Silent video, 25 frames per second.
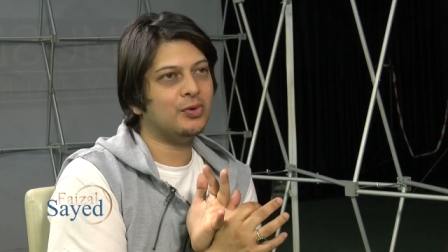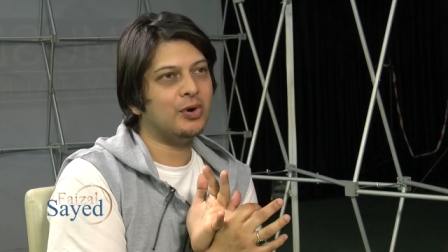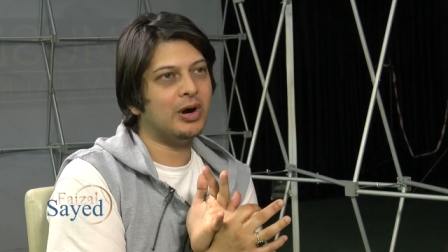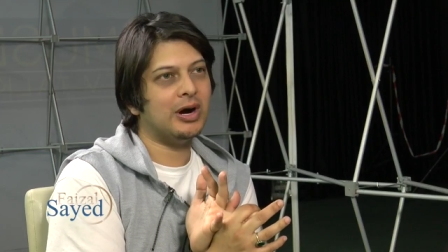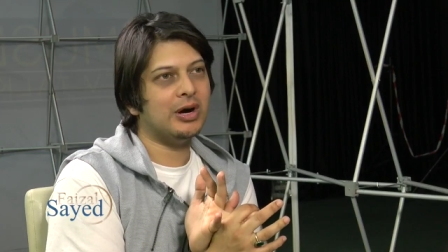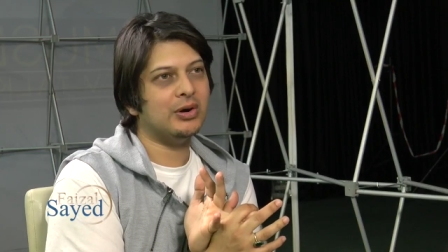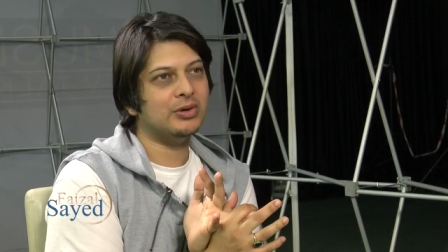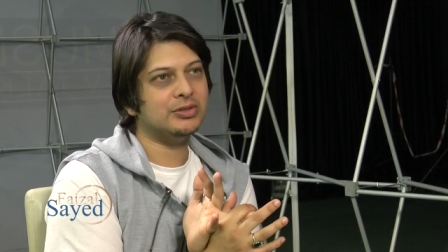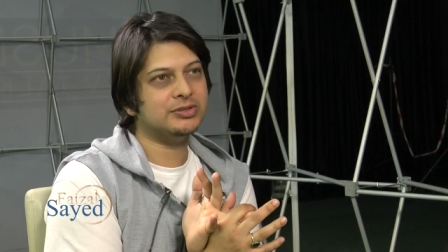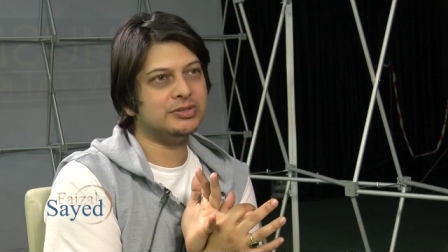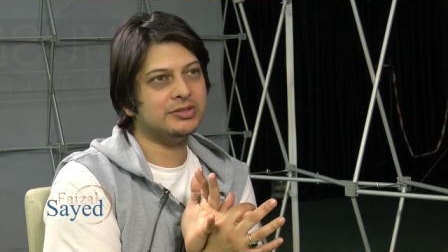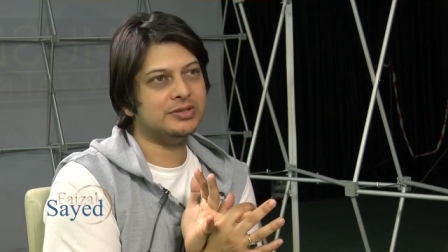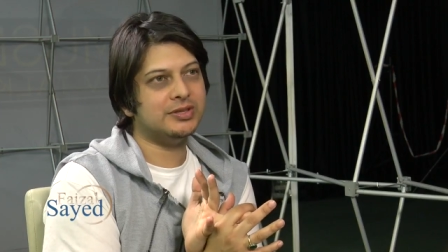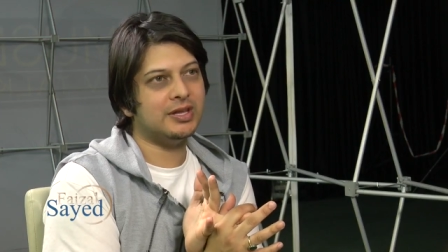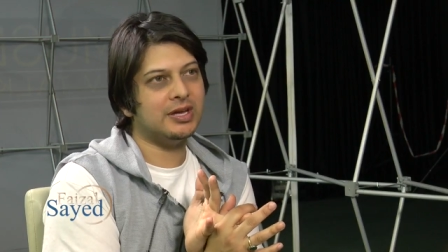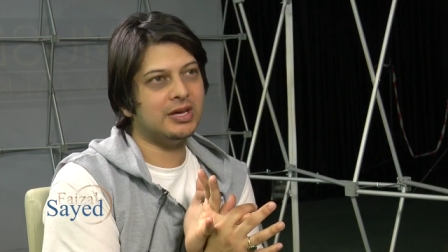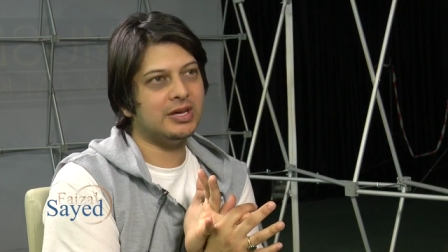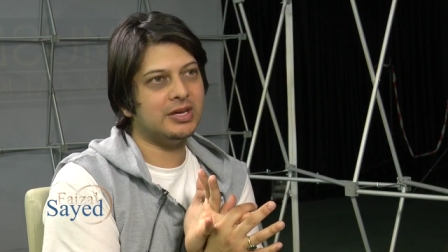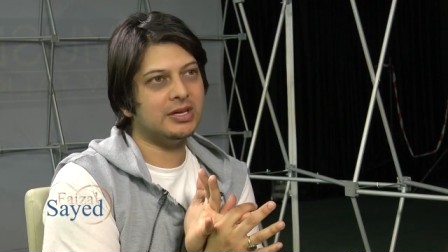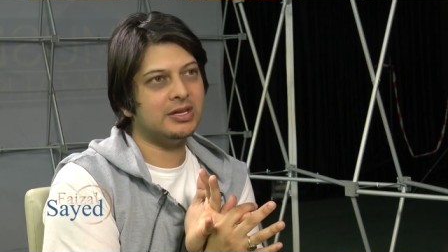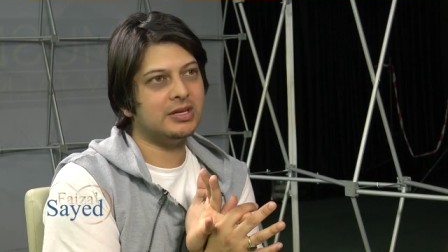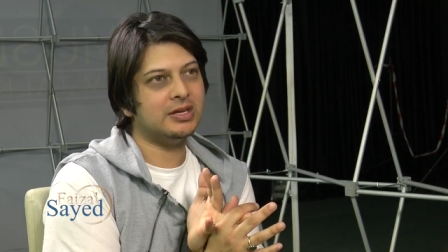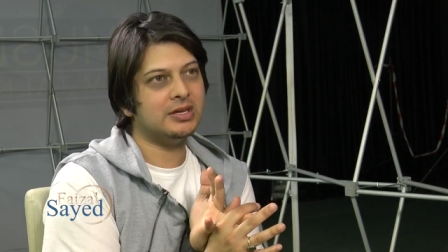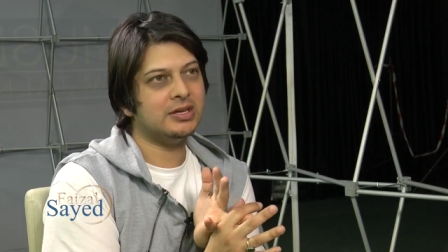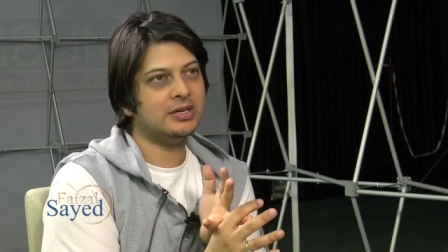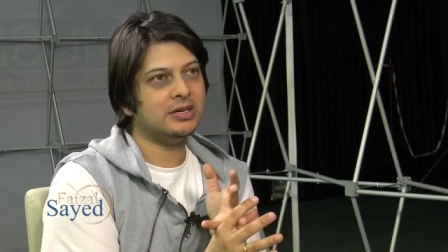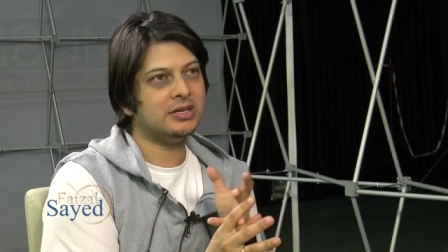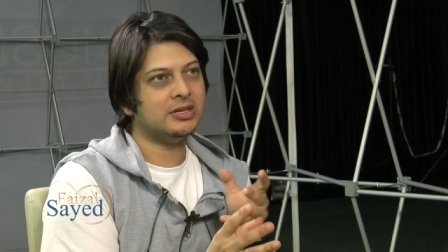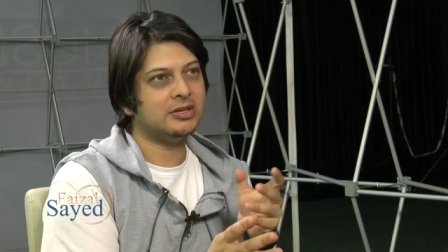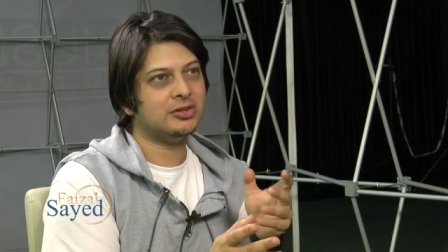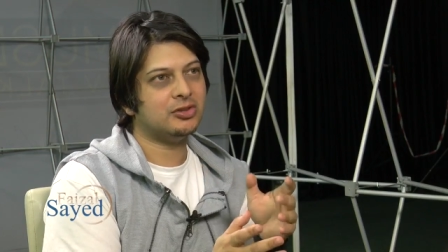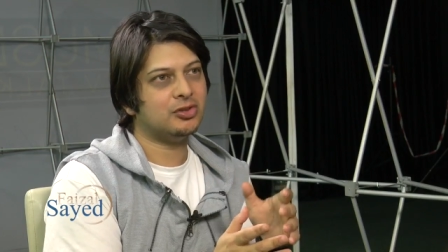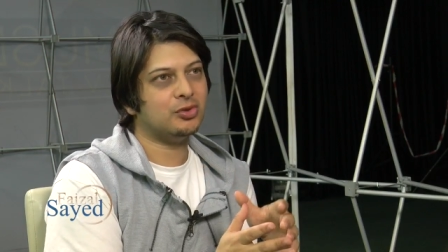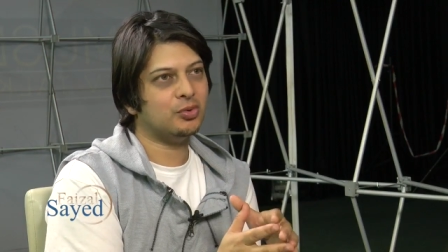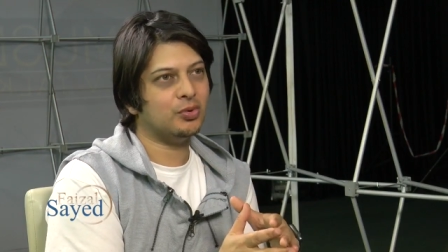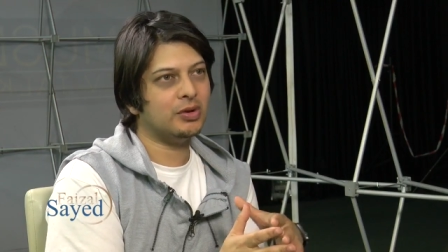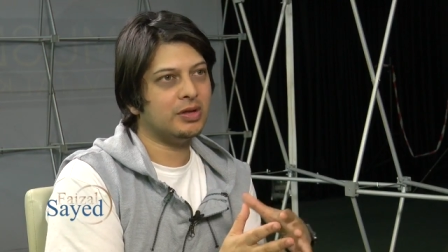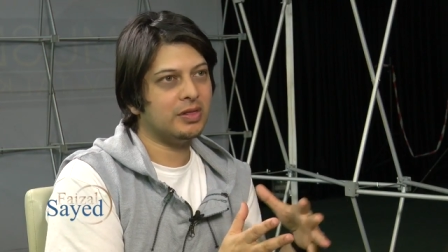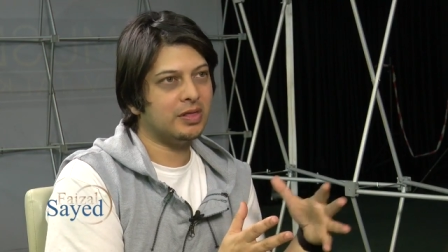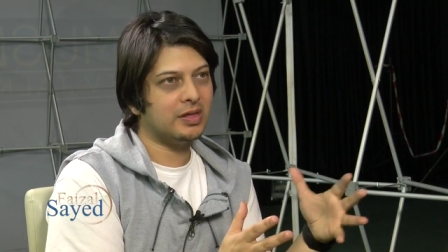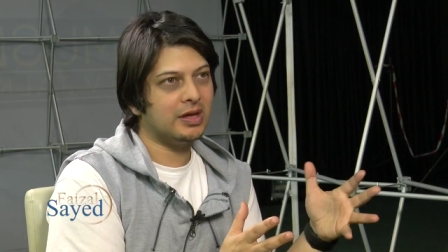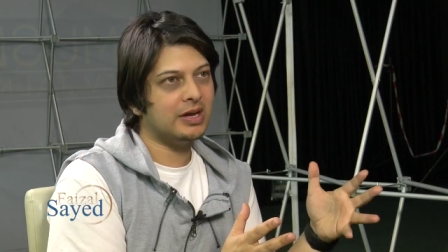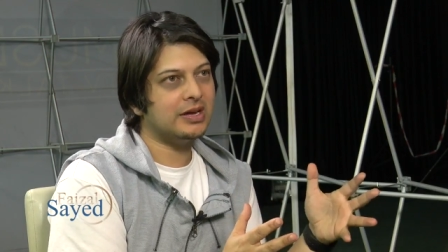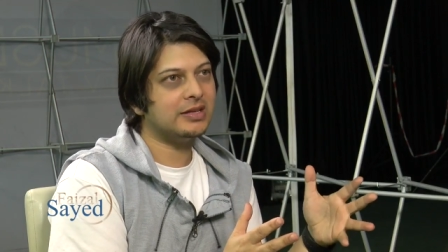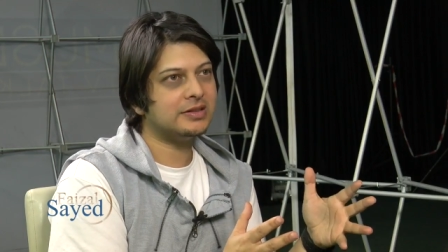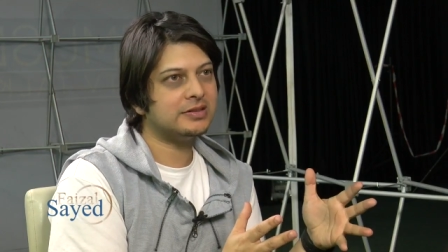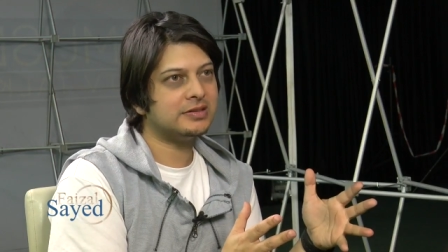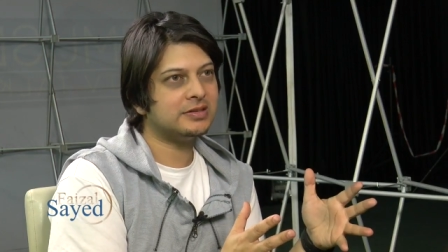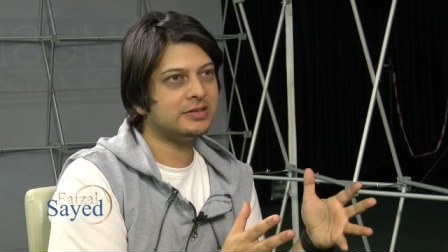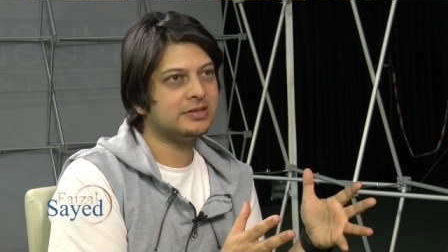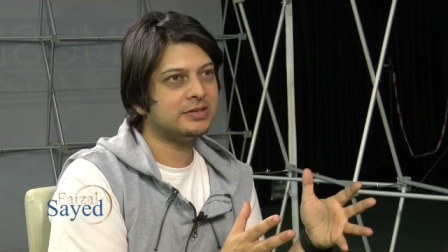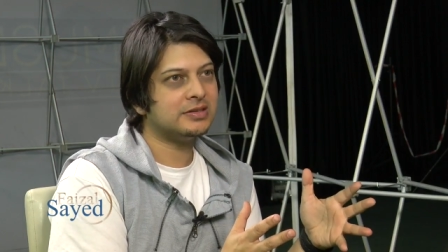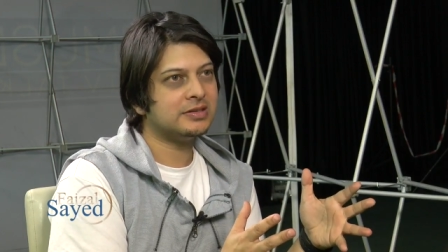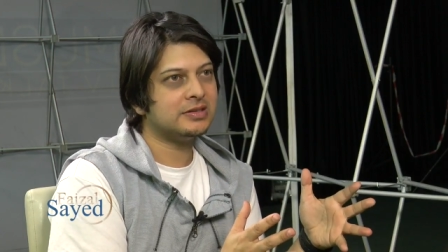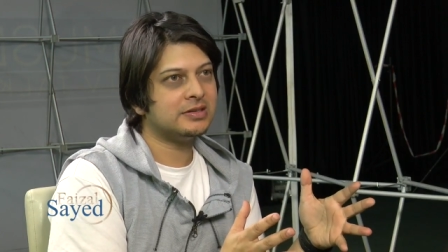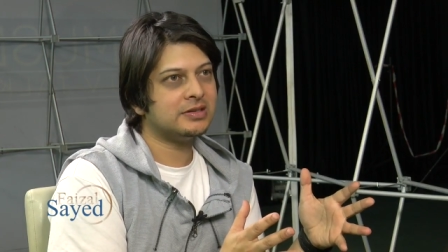to 4 hours a day doing that,